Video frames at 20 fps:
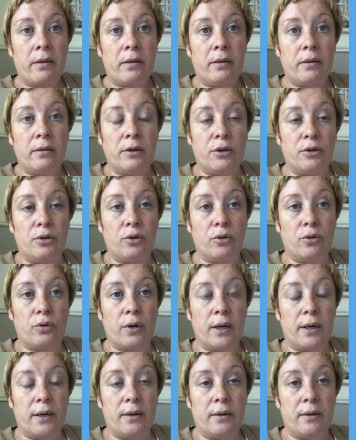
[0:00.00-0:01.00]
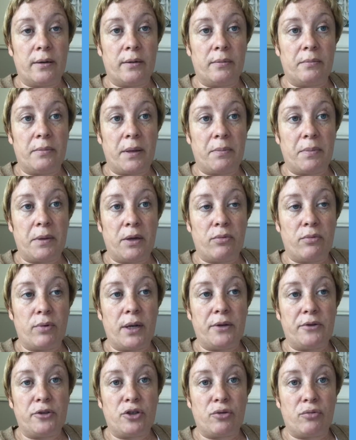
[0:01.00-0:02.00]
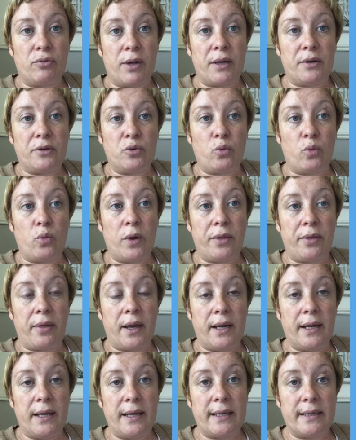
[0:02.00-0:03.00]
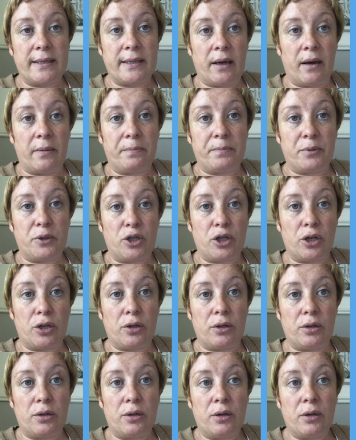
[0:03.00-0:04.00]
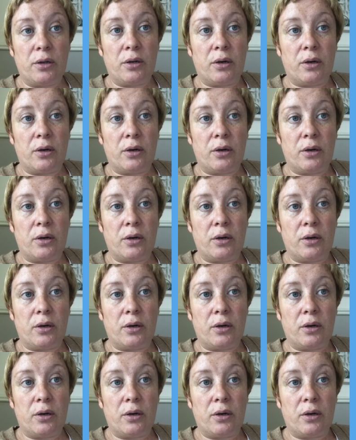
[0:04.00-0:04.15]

a rent to rent with a lease option,